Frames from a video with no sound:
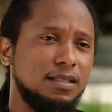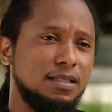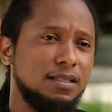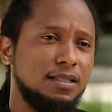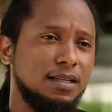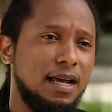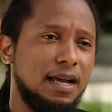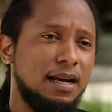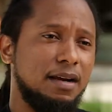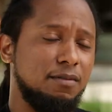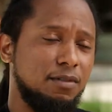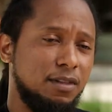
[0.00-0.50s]

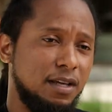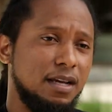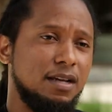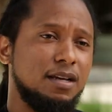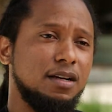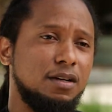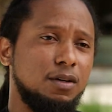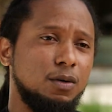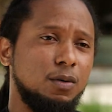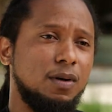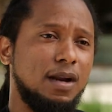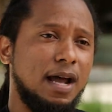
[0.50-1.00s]
They'll
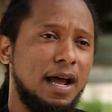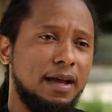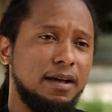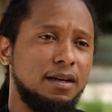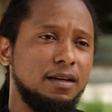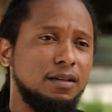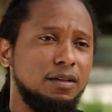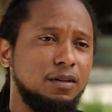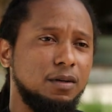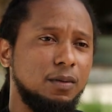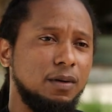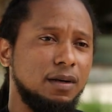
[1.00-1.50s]
share how
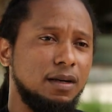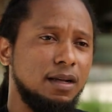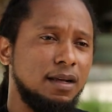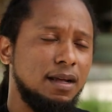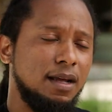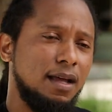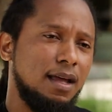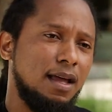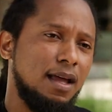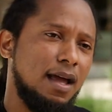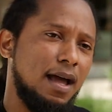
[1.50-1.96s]
their foundation and